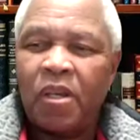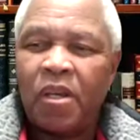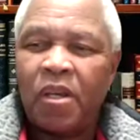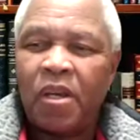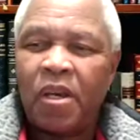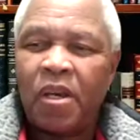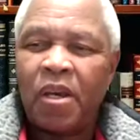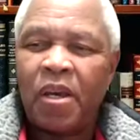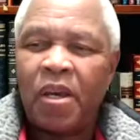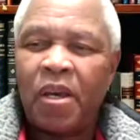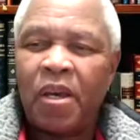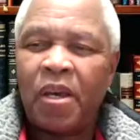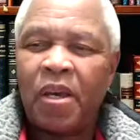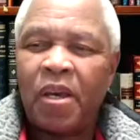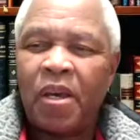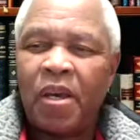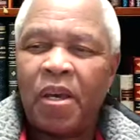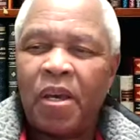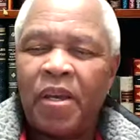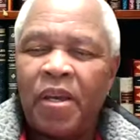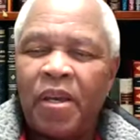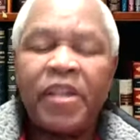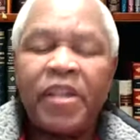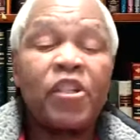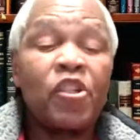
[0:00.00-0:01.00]

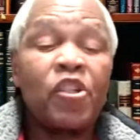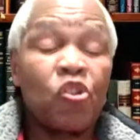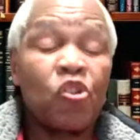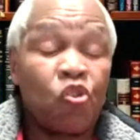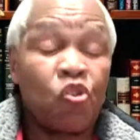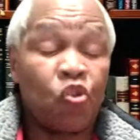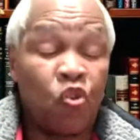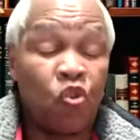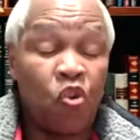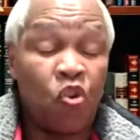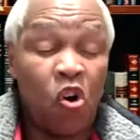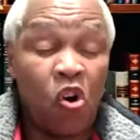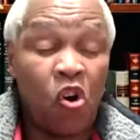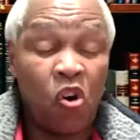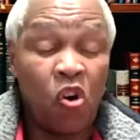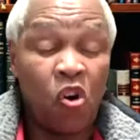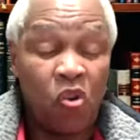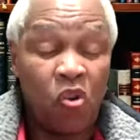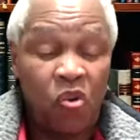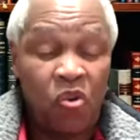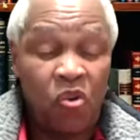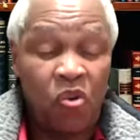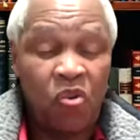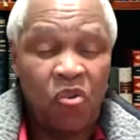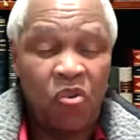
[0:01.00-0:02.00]
It is wrong
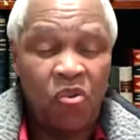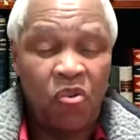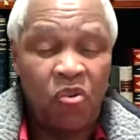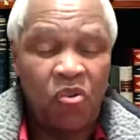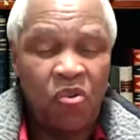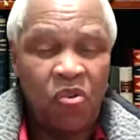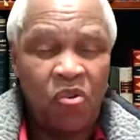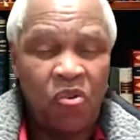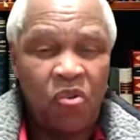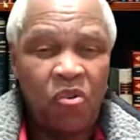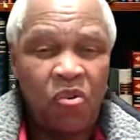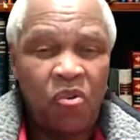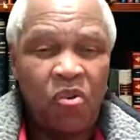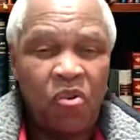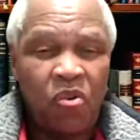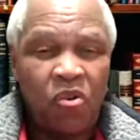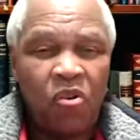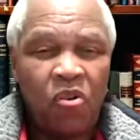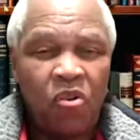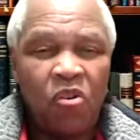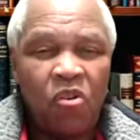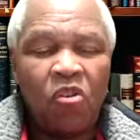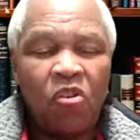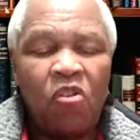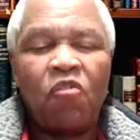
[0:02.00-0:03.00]

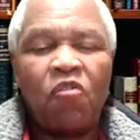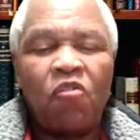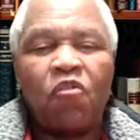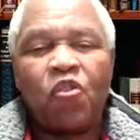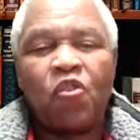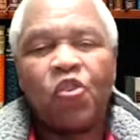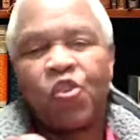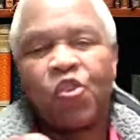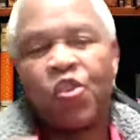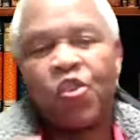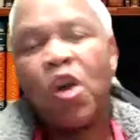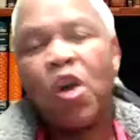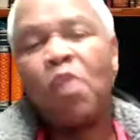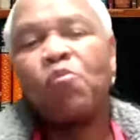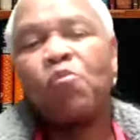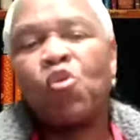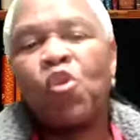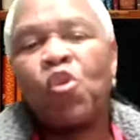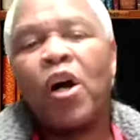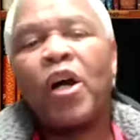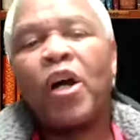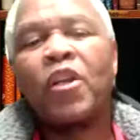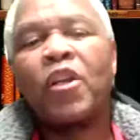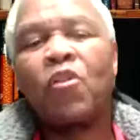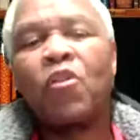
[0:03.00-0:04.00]
for
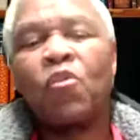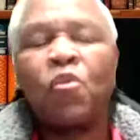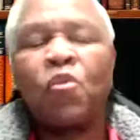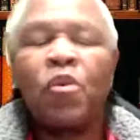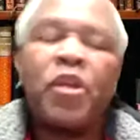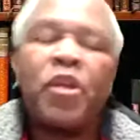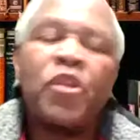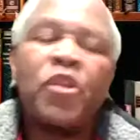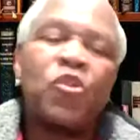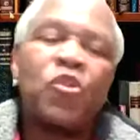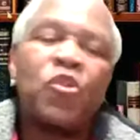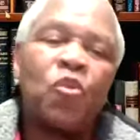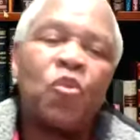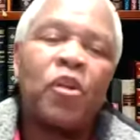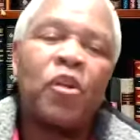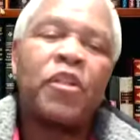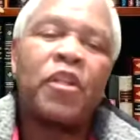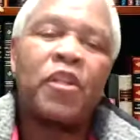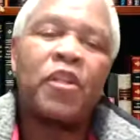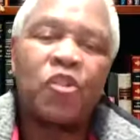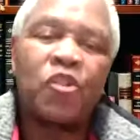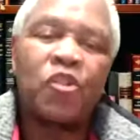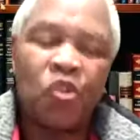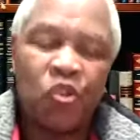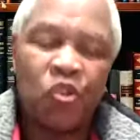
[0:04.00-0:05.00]
someone who is not
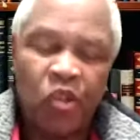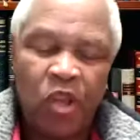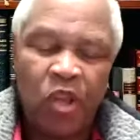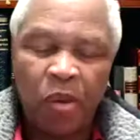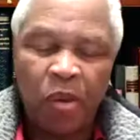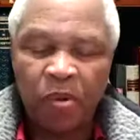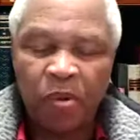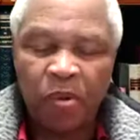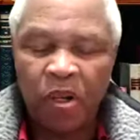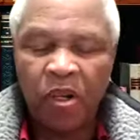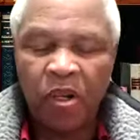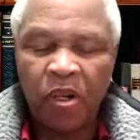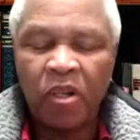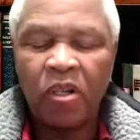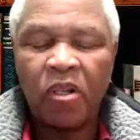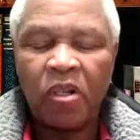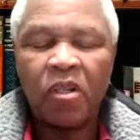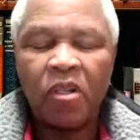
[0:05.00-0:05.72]
a disciple